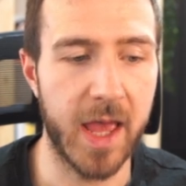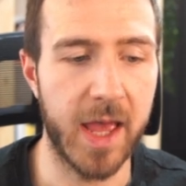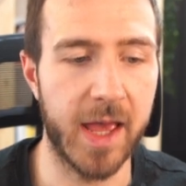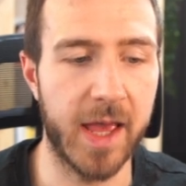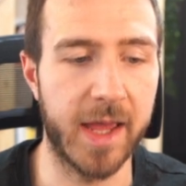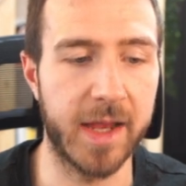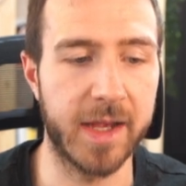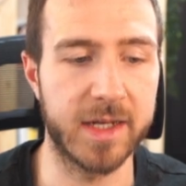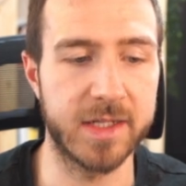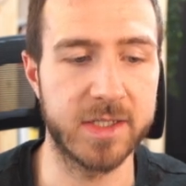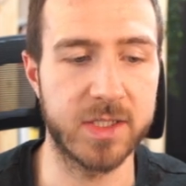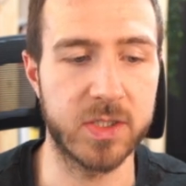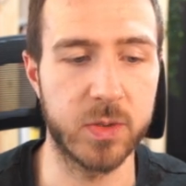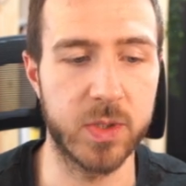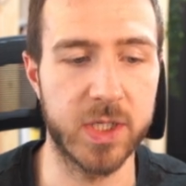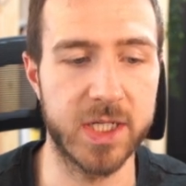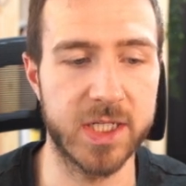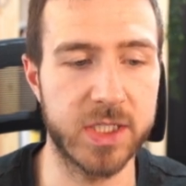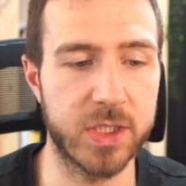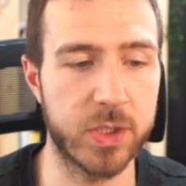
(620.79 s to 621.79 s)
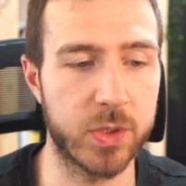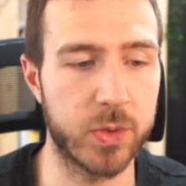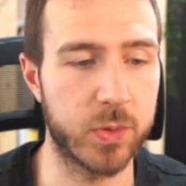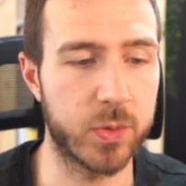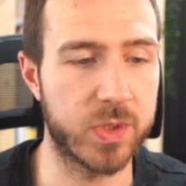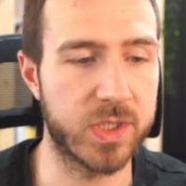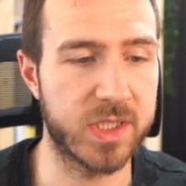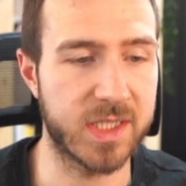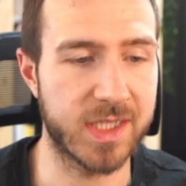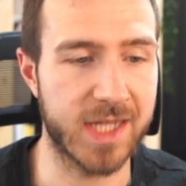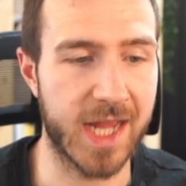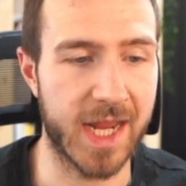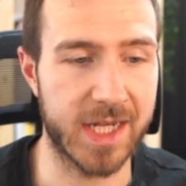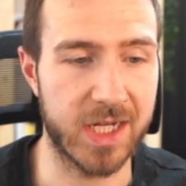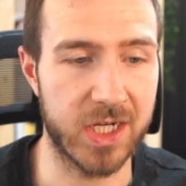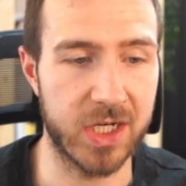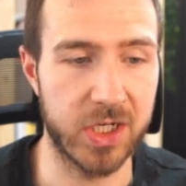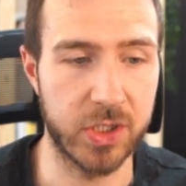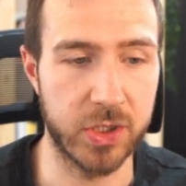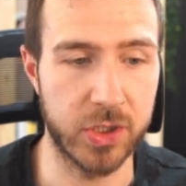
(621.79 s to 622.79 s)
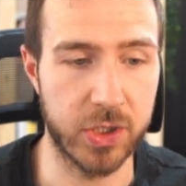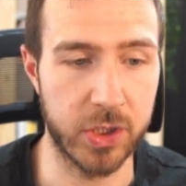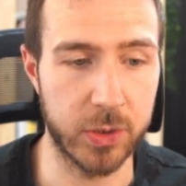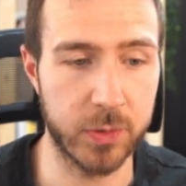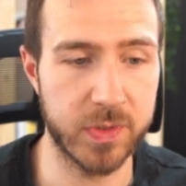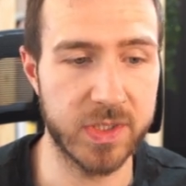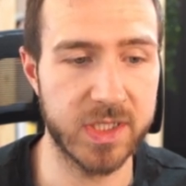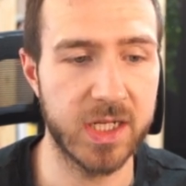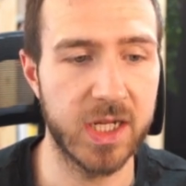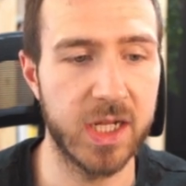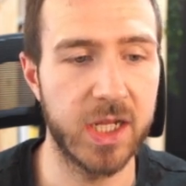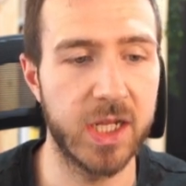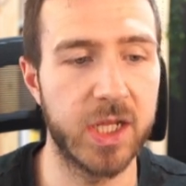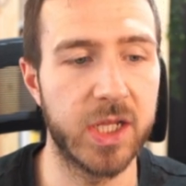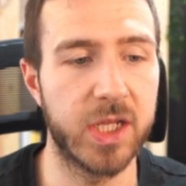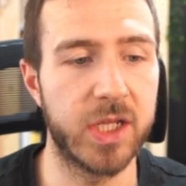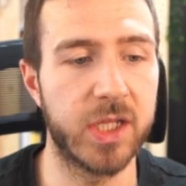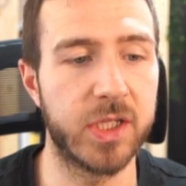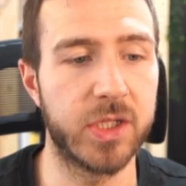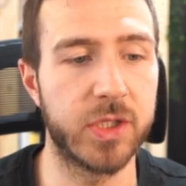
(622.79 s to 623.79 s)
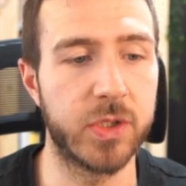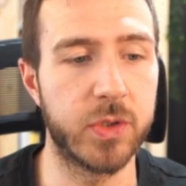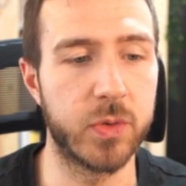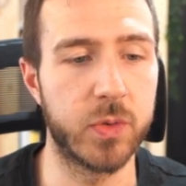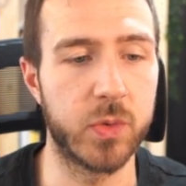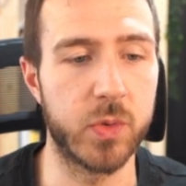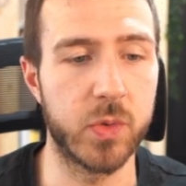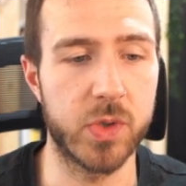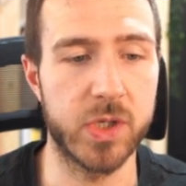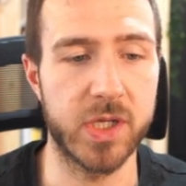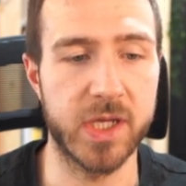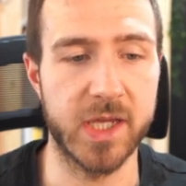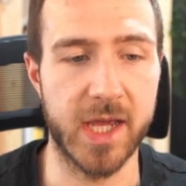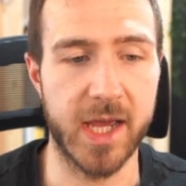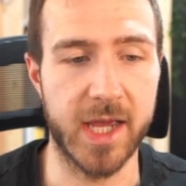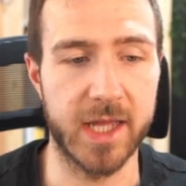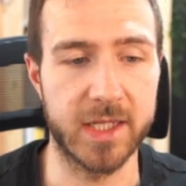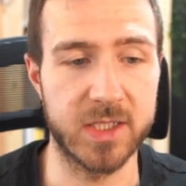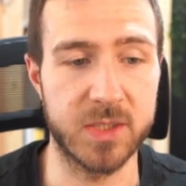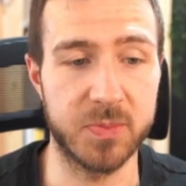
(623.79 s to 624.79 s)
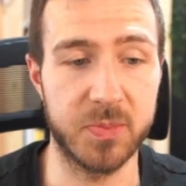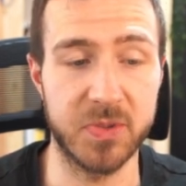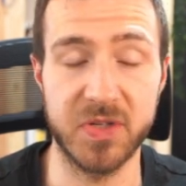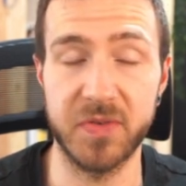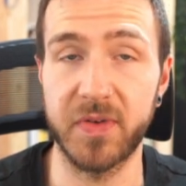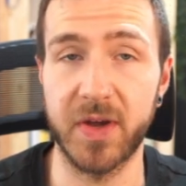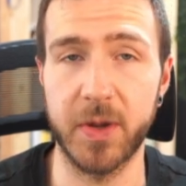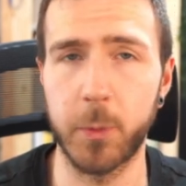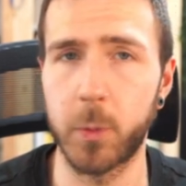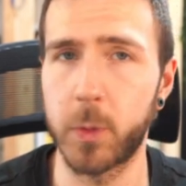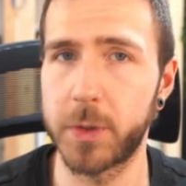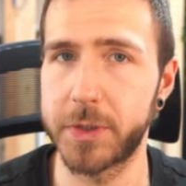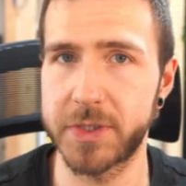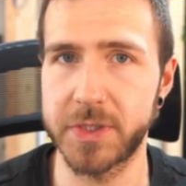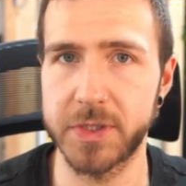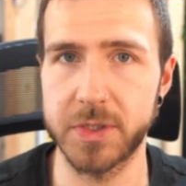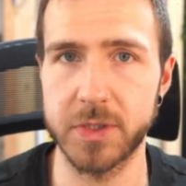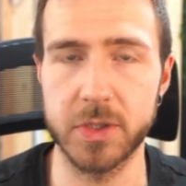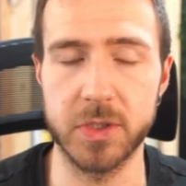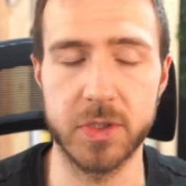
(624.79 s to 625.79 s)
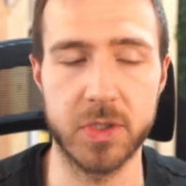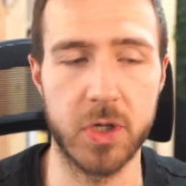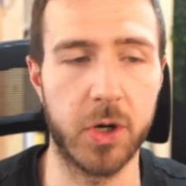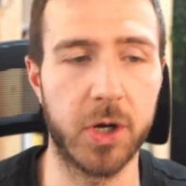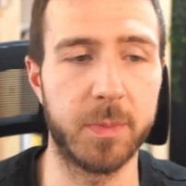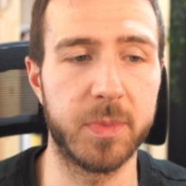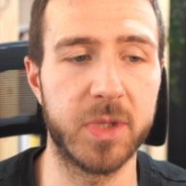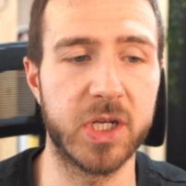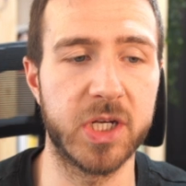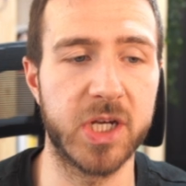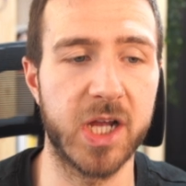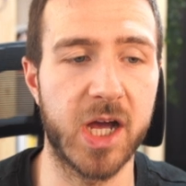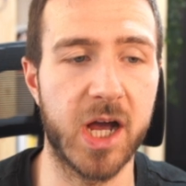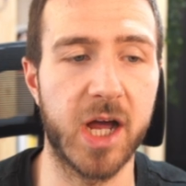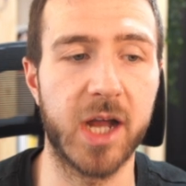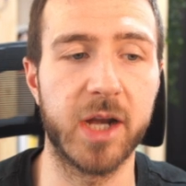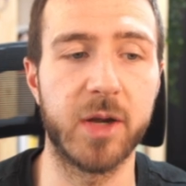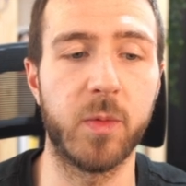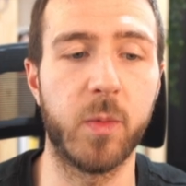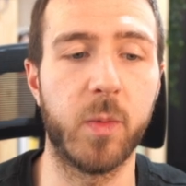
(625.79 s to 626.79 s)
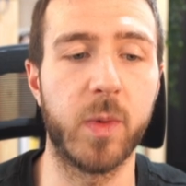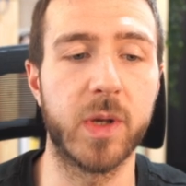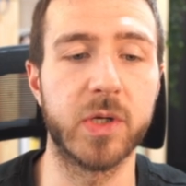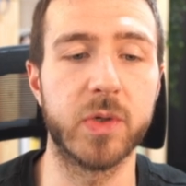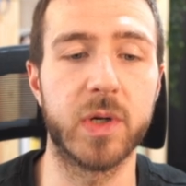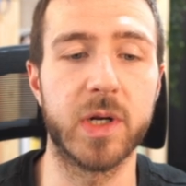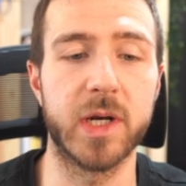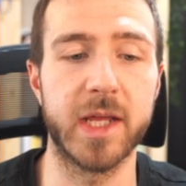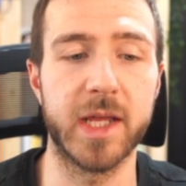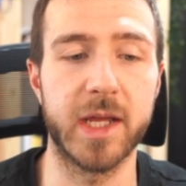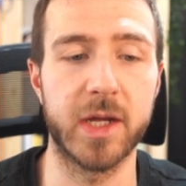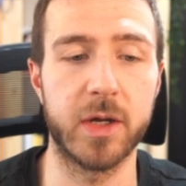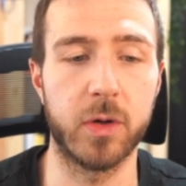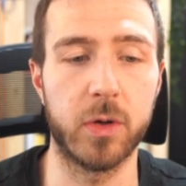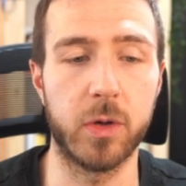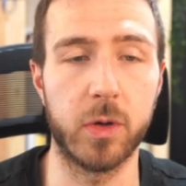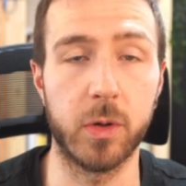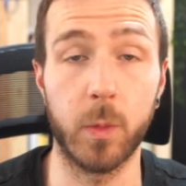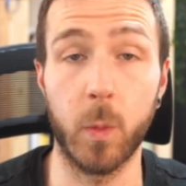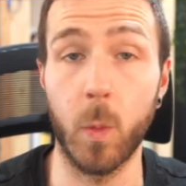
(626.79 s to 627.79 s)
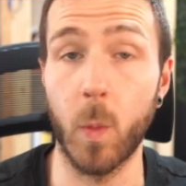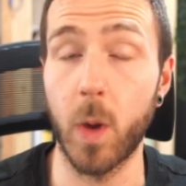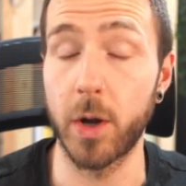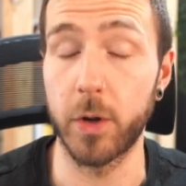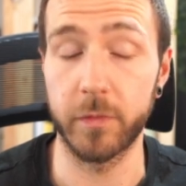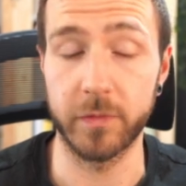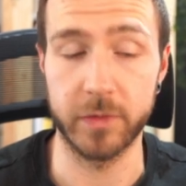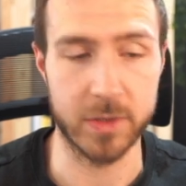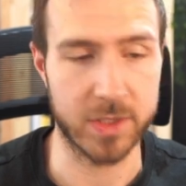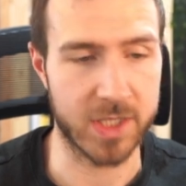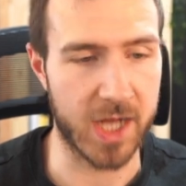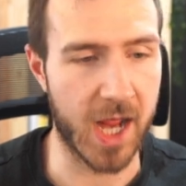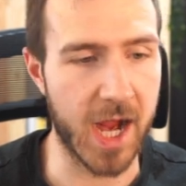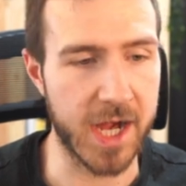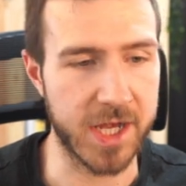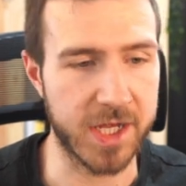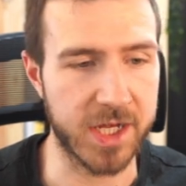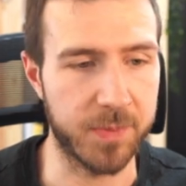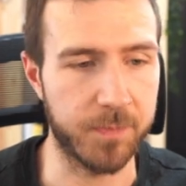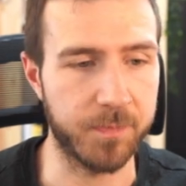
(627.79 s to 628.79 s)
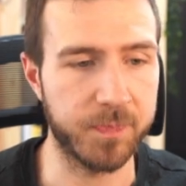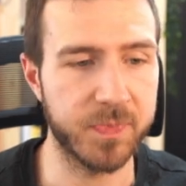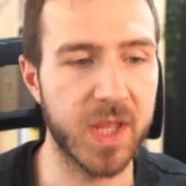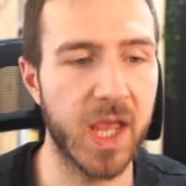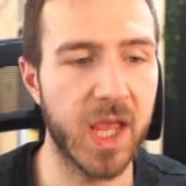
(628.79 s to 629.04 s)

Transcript: And as soon as you set those, you can specify what is going to be done when you click on one of those items.